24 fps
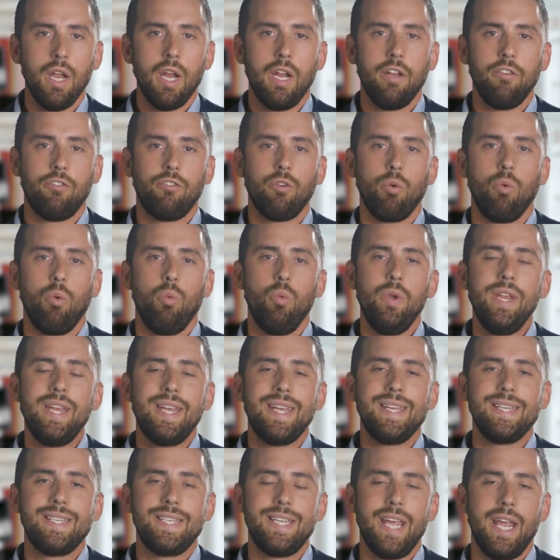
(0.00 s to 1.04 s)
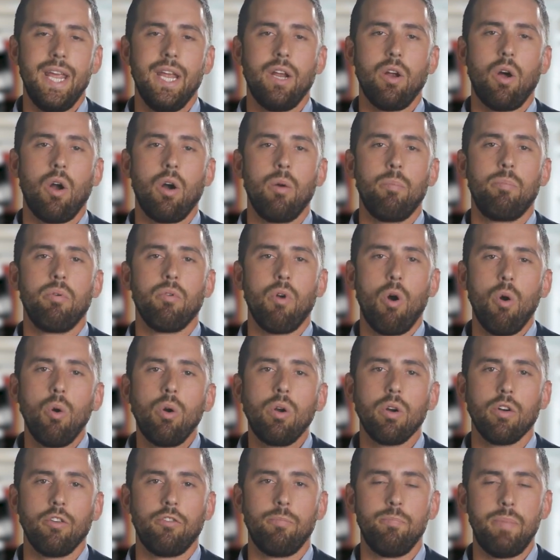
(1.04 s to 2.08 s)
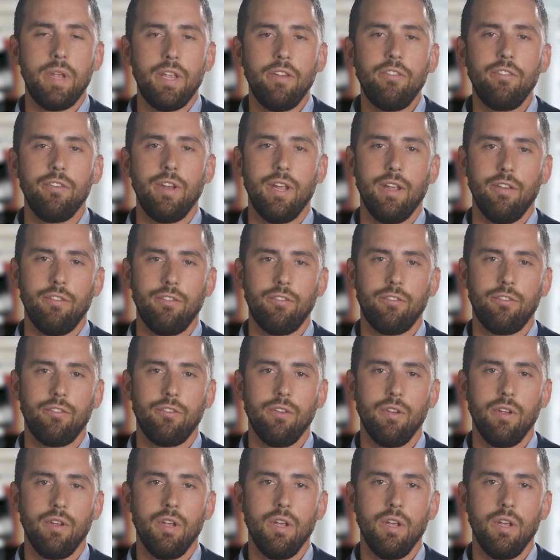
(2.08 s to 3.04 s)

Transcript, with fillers: And so when we can take our broker's business